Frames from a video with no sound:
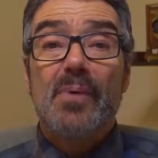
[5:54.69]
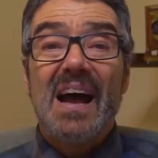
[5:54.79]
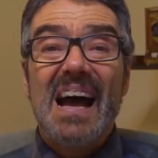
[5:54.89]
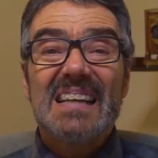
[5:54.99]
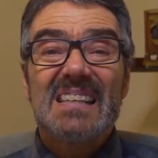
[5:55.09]

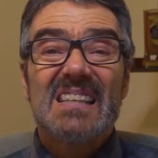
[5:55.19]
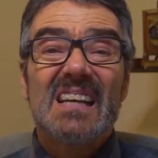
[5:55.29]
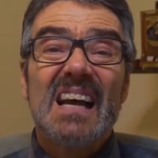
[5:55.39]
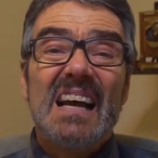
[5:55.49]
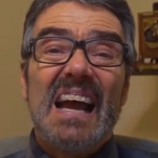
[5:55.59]
paths
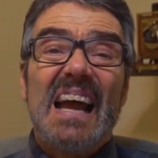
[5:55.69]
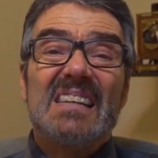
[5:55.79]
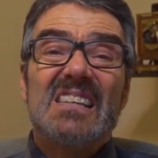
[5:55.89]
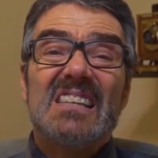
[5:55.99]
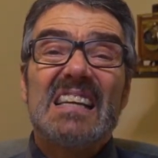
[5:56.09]

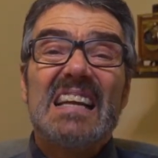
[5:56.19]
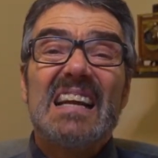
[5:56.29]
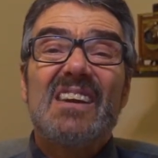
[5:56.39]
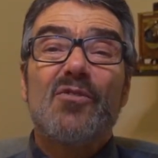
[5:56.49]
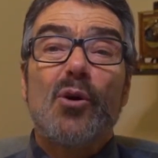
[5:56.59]
and
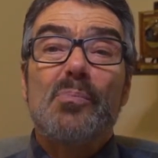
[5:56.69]
seating for